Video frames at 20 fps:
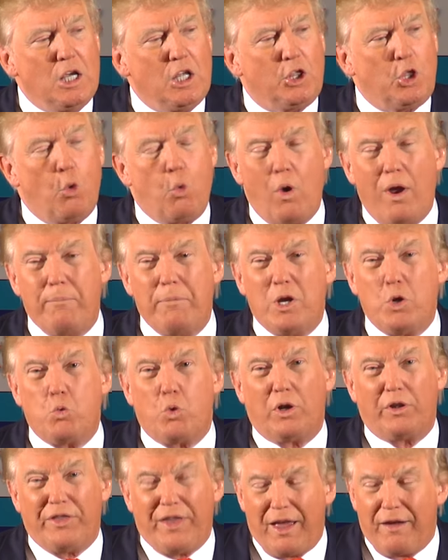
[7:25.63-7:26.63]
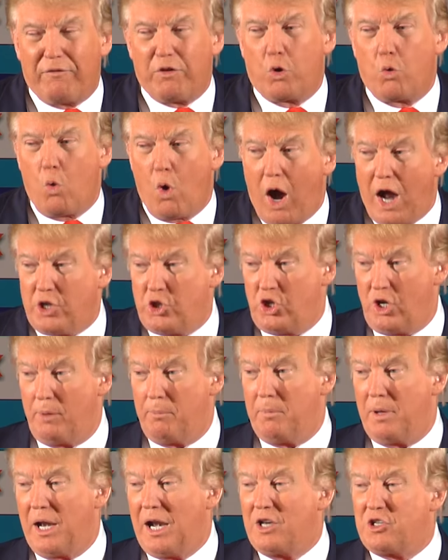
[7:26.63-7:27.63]
The women will never watch
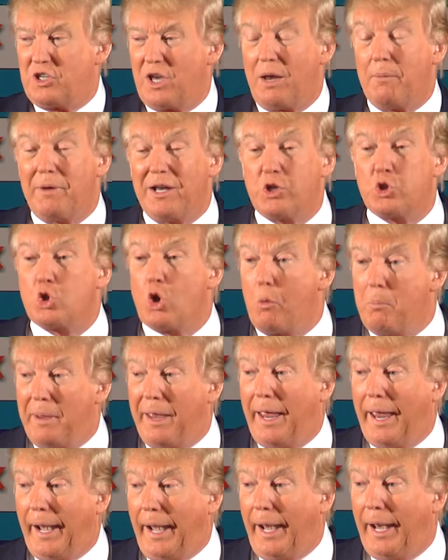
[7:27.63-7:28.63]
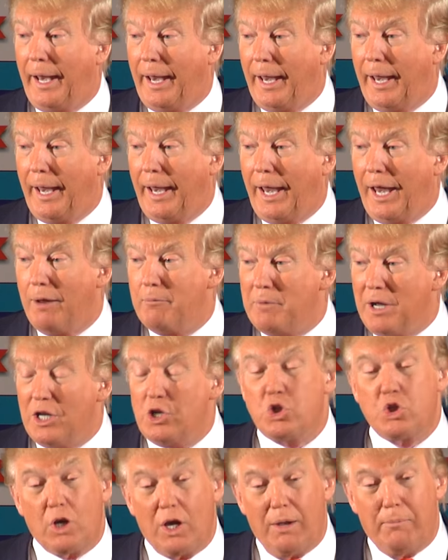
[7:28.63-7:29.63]
him. And I say, Am I so bad? Am I
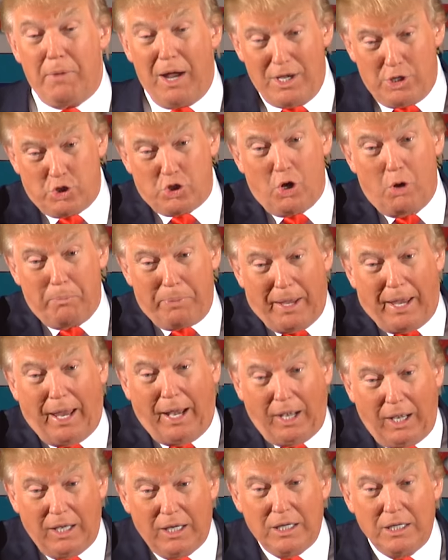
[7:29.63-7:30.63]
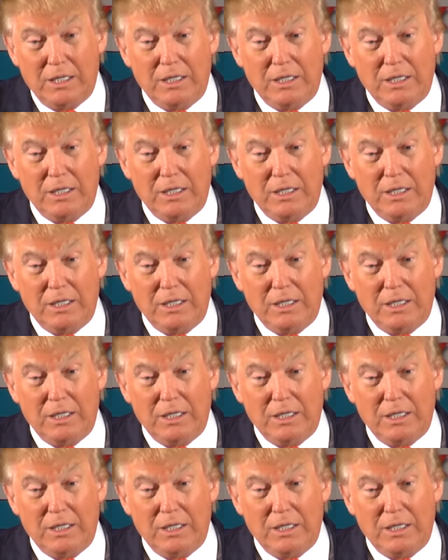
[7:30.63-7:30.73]
so, am I so bad?